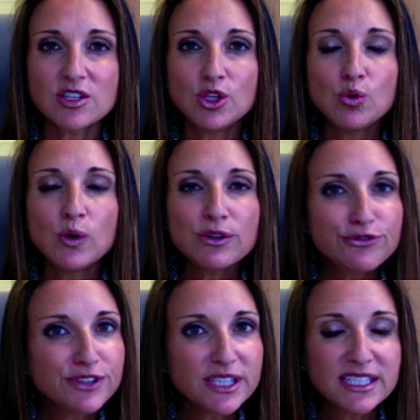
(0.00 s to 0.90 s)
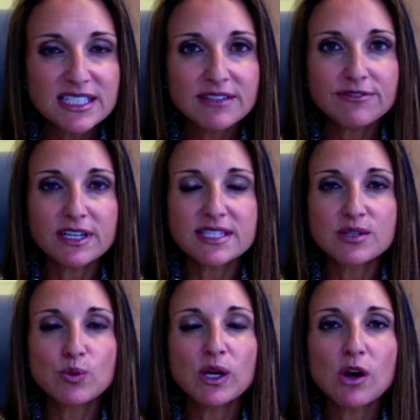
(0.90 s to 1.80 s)
You will feel a difference.
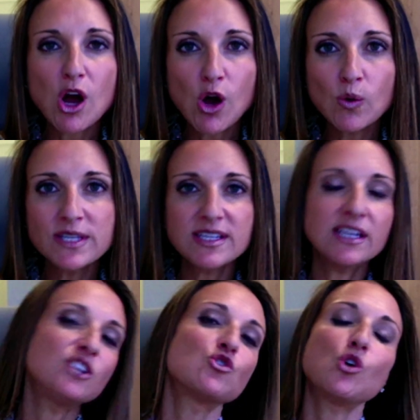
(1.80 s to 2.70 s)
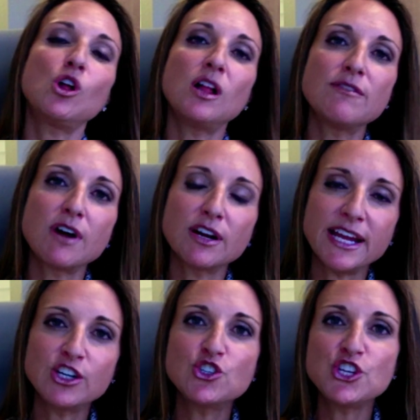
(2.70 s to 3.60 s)
We are always in control of our
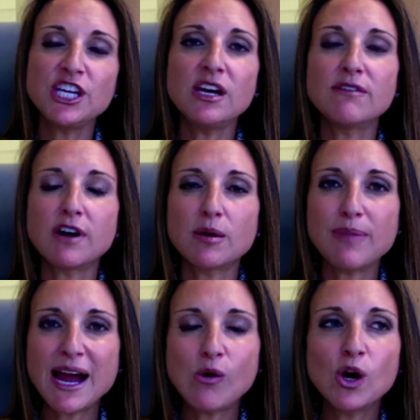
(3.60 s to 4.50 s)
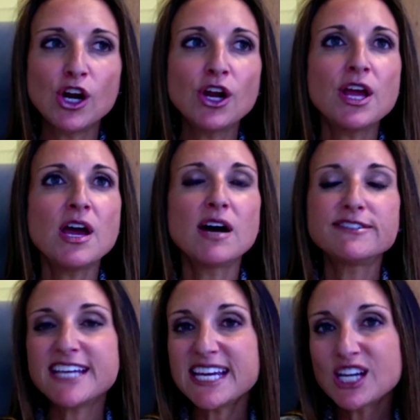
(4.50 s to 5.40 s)
energy, of our power, of
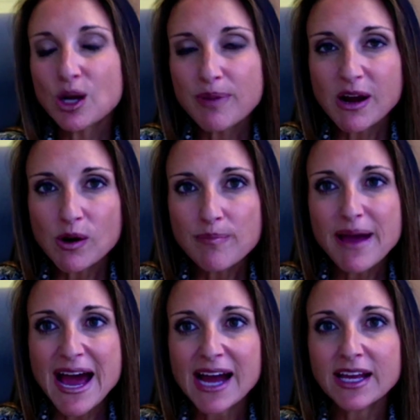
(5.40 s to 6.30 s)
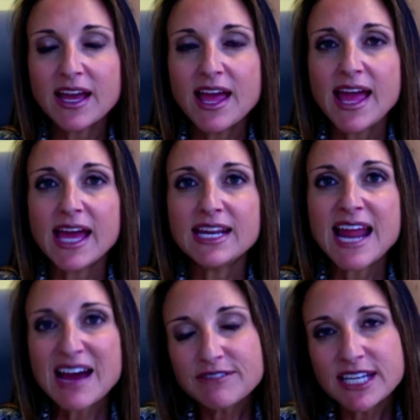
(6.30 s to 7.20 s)
taking our power back and
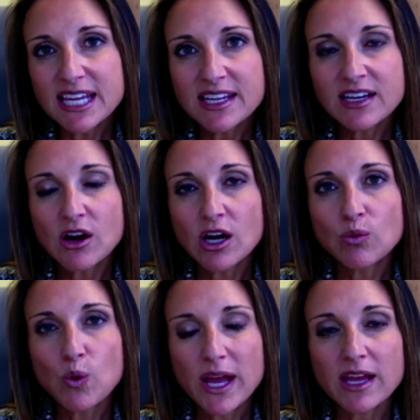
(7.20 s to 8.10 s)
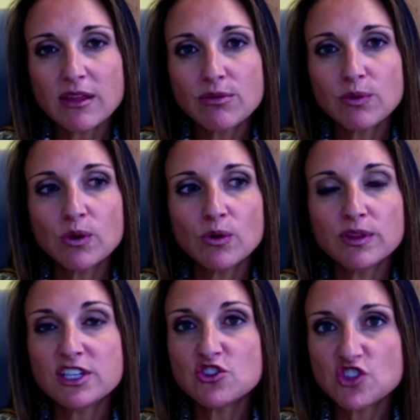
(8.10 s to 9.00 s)
navigating our way through
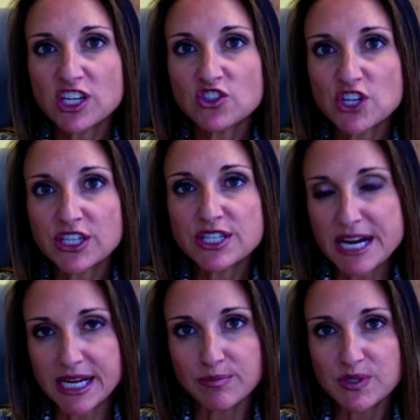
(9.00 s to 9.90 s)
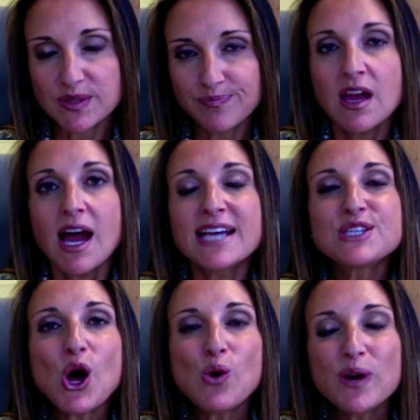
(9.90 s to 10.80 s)
these changing times. As
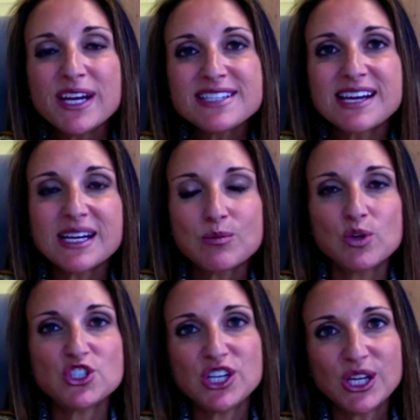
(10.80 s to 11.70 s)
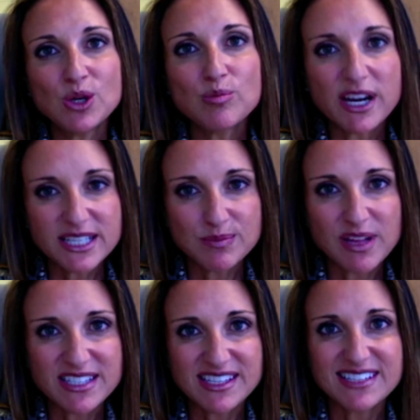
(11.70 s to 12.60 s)
always, I am wishing you brightest
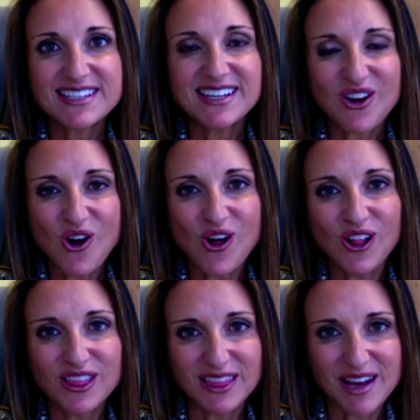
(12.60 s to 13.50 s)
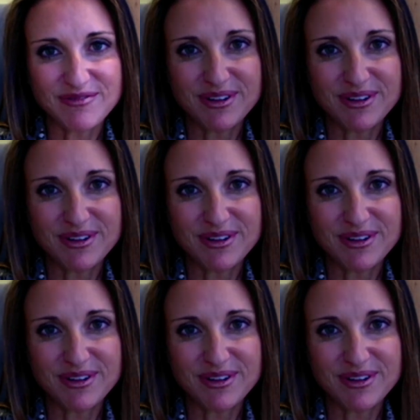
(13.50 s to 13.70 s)
blessings and all love.